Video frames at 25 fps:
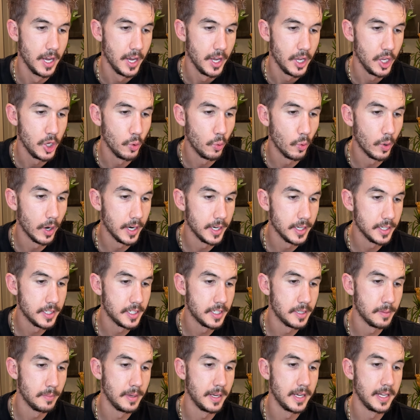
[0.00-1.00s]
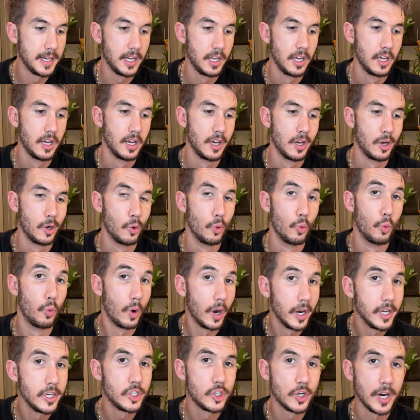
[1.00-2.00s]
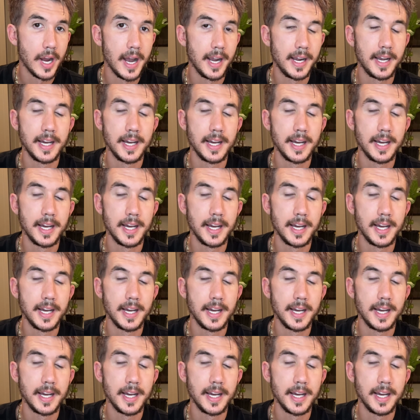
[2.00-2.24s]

You want to submit 1 track